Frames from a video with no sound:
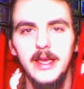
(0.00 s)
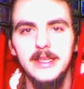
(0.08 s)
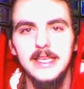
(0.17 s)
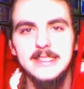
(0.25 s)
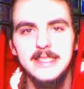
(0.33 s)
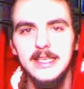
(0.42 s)

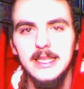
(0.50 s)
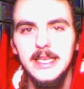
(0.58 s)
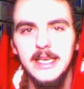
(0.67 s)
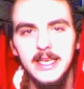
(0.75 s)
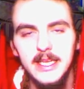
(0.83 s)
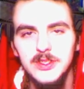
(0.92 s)
And these
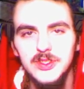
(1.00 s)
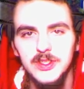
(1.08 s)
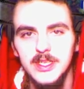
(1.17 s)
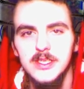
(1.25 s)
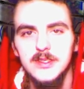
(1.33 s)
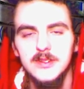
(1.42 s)
elite
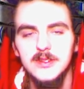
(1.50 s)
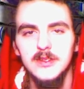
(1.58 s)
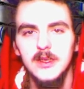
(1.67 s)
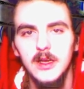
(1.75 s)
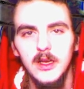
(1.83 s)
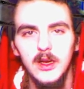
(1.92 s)

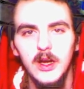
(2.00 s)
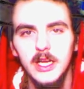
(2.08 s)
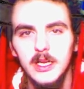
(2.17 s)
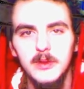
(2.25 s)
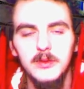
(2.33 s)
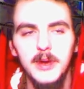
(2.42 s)
interests are
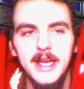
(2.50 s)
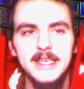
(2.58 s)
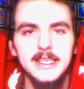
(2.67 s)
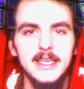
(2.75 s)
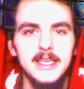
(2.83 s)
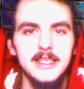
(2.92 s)
going to be
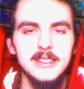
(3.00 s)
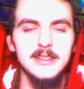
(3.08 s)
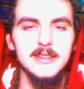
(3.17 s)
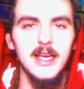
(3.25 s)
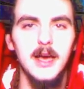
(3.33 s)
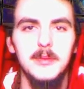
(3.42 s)
reined in and
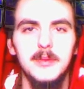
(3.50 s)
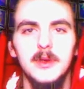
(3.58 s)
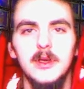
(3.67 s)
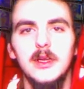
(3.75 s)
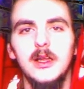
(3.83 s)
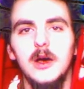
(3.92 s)
stop
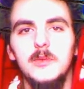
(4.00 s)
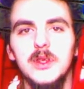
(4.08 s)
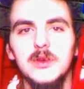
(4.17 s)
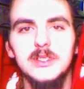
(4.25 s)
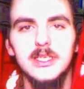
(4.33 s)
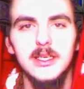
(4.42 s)

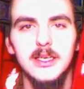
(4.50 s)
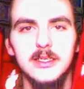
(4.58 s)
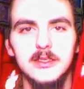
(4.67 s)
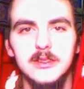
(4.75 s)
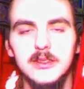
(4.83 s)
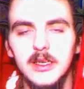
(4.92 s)
abusing
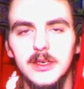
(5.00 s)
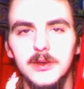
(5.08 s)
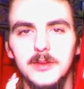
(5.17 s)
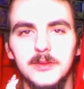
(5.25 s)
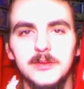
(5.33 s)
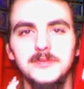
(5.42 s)
us.
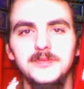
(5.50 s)
No.